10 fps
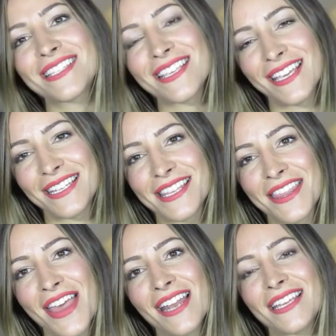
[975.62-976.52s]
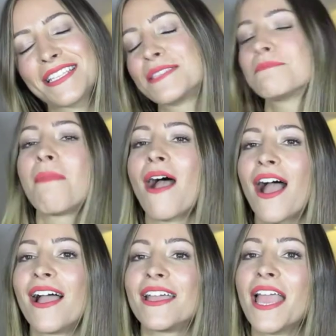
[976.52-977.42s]
is it. That is
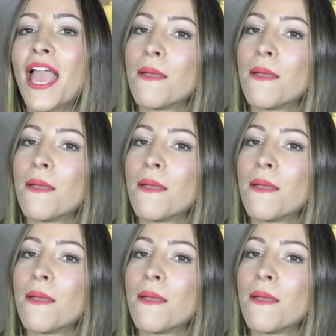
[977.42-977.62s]
my